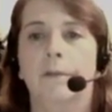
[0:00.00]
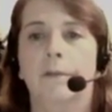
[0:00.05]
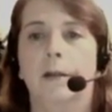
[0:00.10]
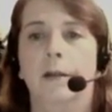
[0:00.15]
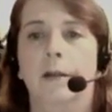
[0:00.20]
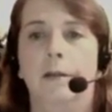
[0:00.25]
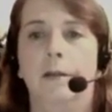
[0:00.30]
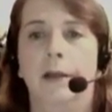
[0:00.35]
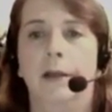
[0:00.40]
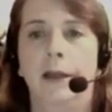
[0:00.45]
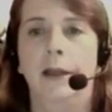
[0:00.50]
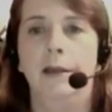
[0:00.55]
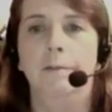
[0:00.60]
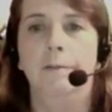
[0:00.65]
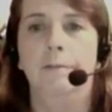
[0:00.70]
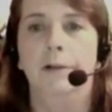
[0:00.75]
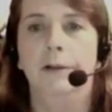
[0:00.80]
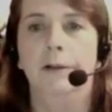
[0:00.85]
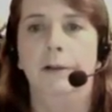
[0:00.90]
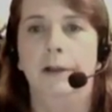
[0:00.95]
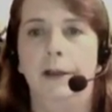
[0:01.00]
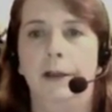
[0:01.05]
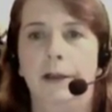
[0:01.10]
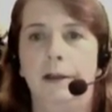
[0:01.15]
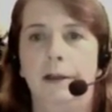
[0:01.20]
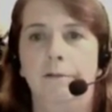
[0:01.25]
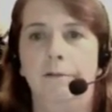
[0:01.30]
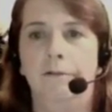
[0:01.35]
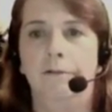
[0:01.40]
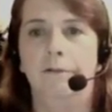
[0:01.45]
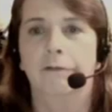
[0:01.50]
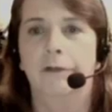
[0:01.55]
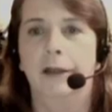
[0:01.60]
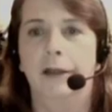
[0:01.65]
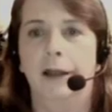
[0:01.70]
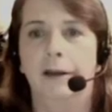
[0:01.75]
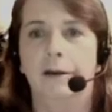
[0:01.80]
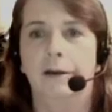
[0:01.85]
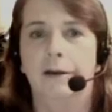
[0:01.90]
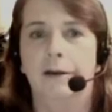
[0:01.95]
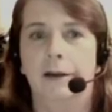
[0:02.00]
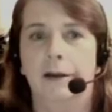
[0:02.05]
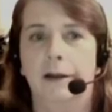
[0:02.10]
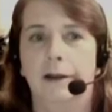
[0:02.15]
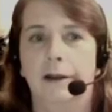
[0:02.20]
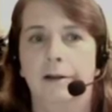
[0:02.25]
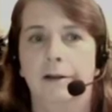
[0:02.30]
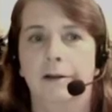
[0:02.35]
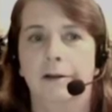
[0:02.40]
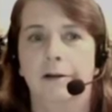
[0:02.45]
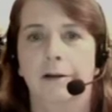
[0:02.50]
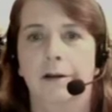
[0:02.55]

they believe that the